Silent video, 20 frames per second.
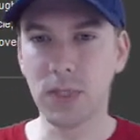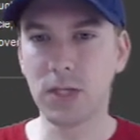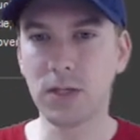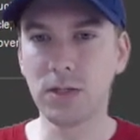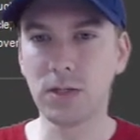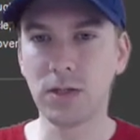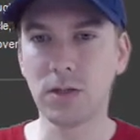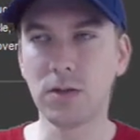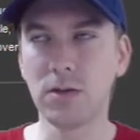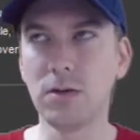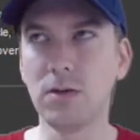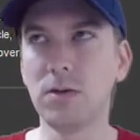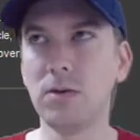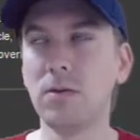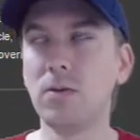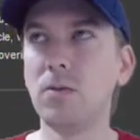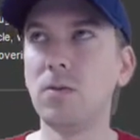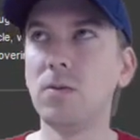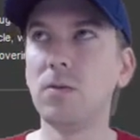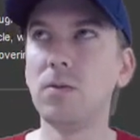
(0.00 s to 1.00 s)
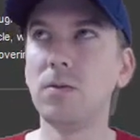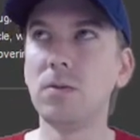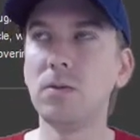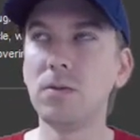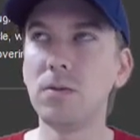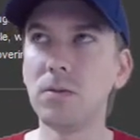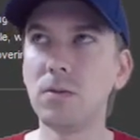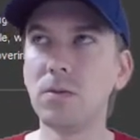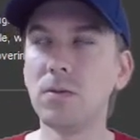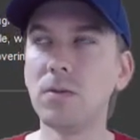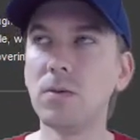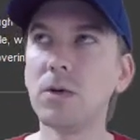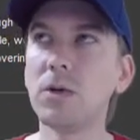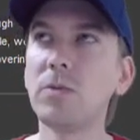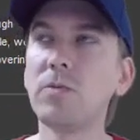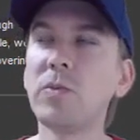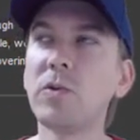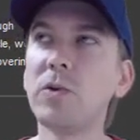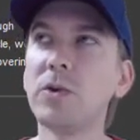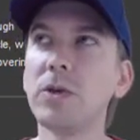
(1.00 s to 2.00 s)
So
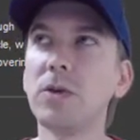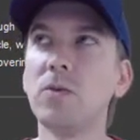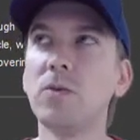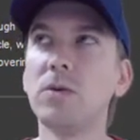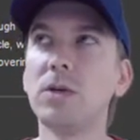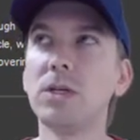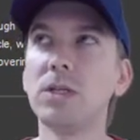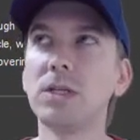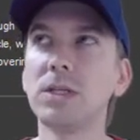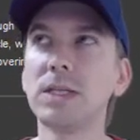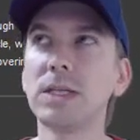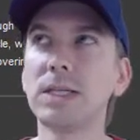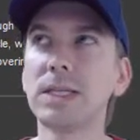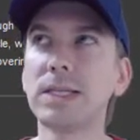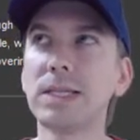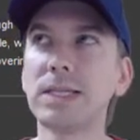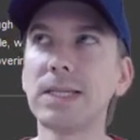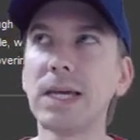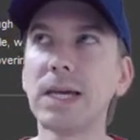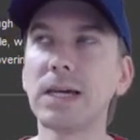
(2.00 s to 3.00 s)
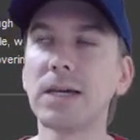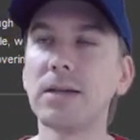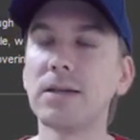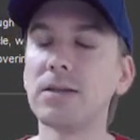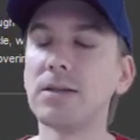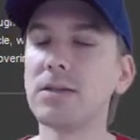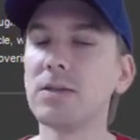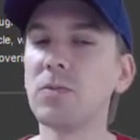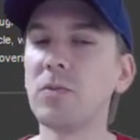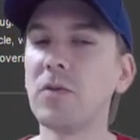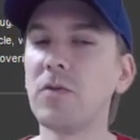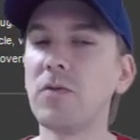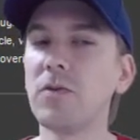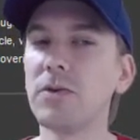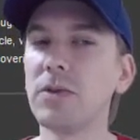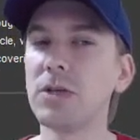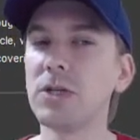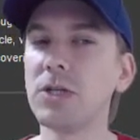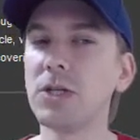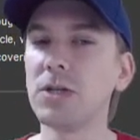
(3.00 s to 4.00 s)
1.1 seconds
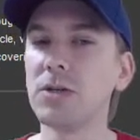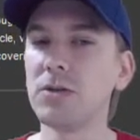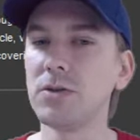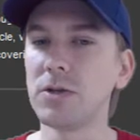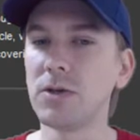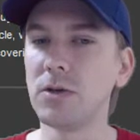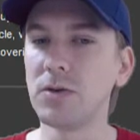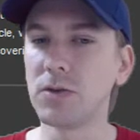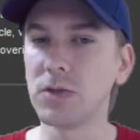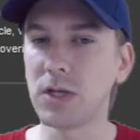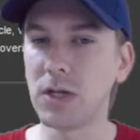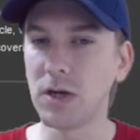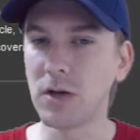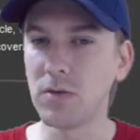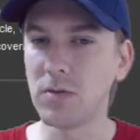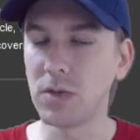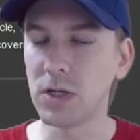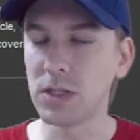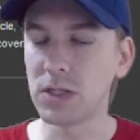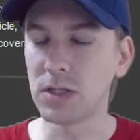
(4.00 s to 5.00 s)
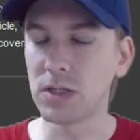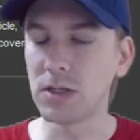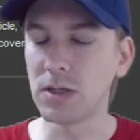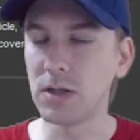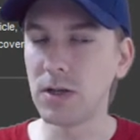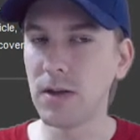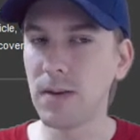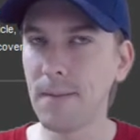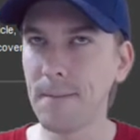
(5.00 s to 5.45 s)
before the shield goes down, basically.